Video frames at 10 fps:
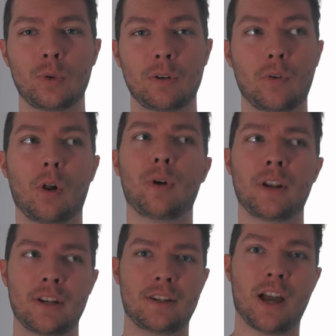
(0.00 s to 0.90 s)
we've
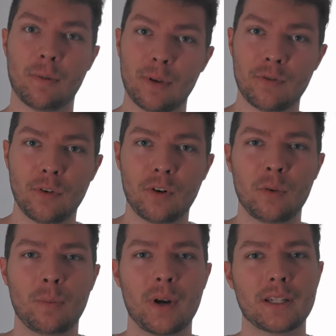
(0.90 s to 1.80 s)
already done
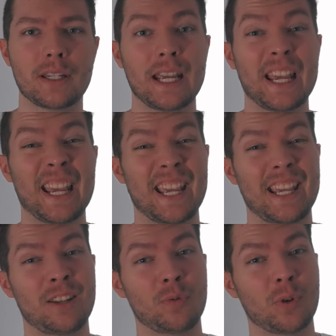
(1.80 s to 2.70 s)
before, but
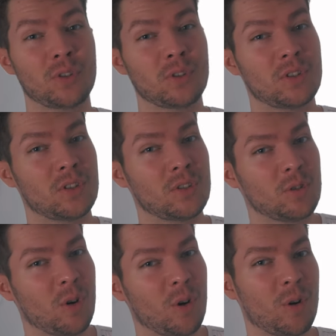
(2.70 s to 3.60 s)
it wasn't
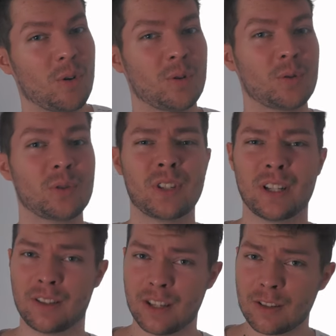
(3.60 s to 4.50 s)
so
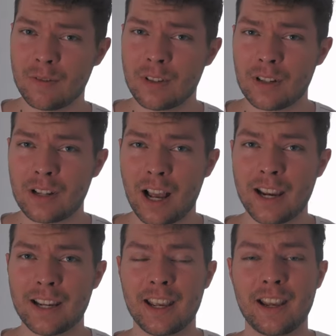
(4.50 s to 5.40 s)
successful,
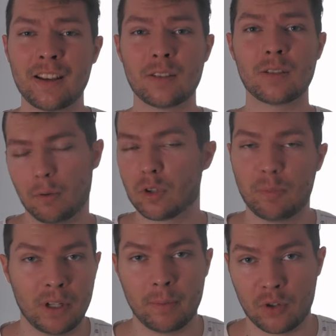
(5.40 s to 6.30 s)
I guess. It was
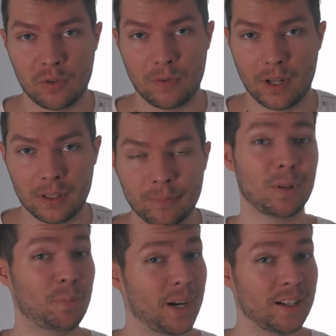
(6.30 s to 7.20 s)
pretty much a fail.
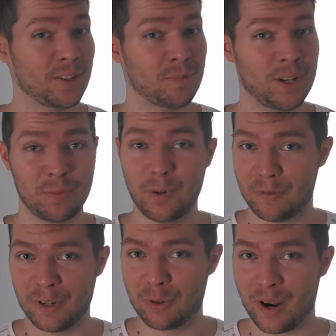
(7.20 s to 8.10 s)
But practice makes
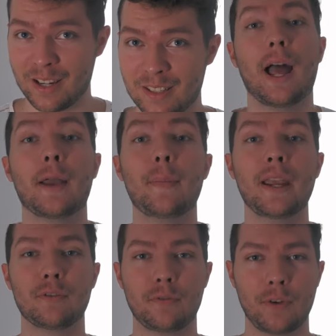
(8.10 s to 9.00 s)
perfect, right? I
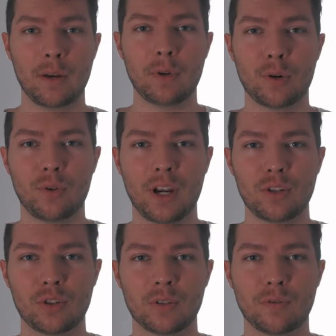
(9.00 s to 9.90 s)
made a frame
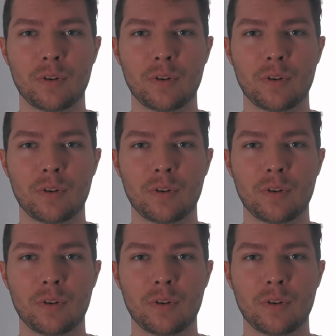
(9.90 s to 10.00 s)
recreation